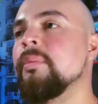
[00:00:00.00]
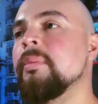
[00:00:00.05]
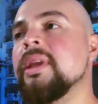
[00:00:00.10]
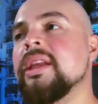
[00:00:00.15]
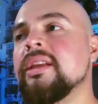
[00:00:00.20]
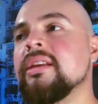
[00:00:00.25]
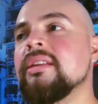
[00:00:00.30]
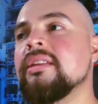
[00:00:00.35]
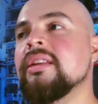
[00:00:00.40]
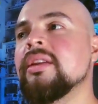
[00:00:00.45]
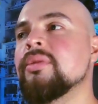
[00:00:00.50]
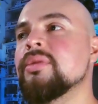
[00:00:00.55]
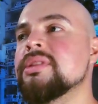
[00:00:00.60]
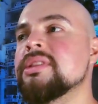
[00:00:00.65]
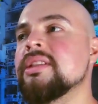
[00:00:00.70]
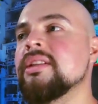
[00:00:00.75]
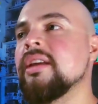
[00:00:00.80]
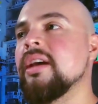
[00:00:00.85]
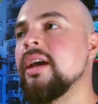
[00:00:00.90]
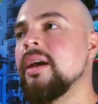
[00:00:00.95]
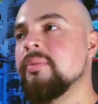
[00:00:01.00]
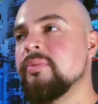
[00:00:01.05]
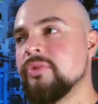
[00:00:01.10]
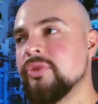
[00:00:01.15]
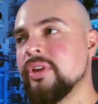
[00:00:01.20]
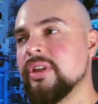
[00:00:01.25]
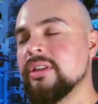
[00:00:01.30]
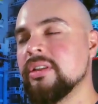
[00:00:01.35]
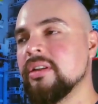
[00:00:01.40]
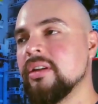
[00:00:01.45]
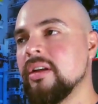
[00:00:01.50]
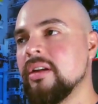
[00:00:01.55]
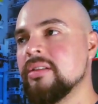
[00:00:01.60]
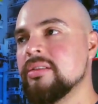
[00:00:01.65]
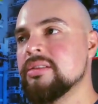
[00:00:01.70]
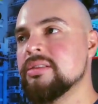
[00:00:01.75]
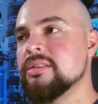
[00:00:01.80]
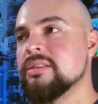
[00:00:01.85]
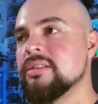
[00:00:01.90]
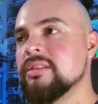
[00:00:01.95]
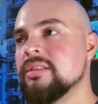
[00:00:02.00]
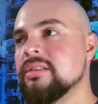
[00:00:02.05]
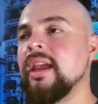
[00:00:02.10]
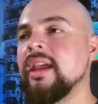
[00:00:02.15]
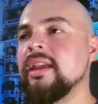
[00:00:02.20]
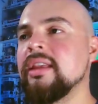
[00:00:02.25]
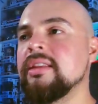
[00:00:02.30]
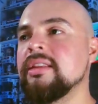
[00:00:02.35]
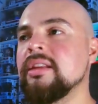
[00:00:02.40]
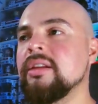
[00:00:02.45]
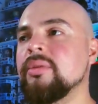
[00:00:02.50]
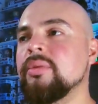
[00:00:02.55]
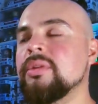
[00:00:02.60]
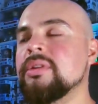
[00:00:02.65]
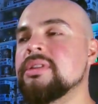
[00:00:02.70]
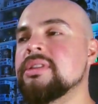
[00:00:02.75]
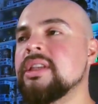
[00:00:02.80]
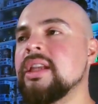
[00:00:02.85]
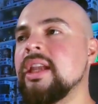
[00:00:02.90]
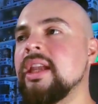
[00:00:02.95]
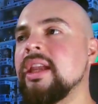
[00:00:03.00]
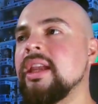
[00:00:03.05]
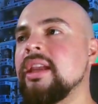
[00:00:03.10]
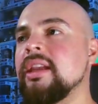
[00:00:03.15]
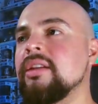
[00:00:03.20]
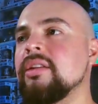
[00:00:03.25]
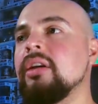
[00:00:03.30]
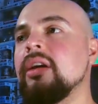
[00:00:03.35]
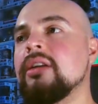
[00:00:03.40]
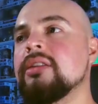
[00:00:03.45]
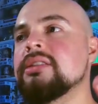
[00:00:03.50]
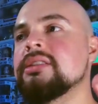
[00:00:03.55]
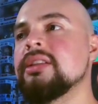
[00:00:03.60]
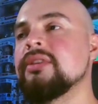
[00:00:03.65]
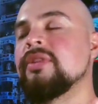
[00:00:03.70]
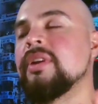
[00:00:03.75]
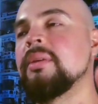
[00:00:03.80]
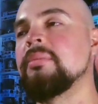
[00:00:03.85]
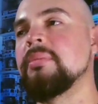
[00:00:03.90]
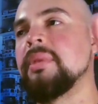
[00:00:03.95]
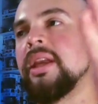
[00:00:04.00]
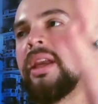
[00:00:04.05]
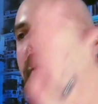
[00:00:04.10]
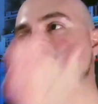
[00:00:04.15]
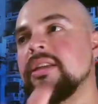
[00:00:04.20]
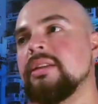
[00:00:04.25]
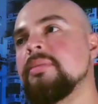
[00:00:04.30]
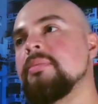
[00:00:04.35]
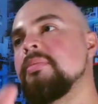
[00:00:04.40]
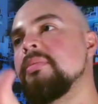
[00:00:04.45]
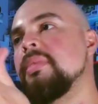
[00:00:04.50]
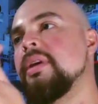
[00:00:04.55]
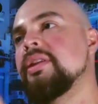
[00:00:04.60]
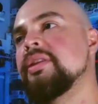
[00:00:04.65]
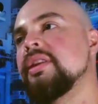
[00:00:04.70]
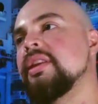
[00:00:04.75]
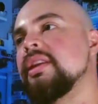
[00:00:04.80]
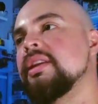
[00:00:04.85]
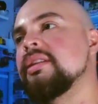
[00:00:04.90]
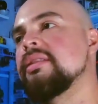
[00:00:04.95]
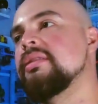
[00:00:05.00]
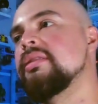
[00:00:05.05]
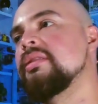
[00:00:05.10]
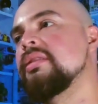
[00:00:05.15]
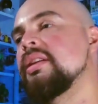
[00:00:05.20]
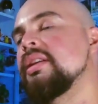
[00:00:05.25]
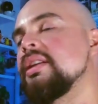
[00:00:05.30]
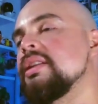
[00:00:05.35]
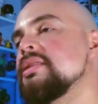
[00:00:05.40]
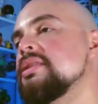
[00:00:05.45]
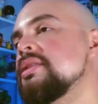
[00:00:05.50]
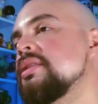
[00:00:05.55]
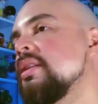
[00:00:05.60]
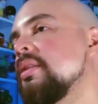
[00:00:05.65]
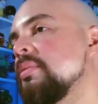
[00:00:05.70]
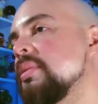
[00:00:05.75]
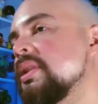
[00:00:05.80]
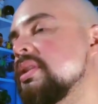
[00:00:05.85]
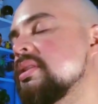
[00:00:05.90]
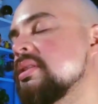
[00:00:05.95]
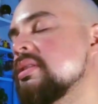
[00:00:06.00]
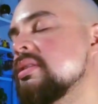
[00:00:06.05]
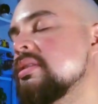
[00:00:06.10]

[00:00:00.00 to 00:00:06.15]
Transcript: me, there was an upfront cost and there was a cost if I paid monthly in installments.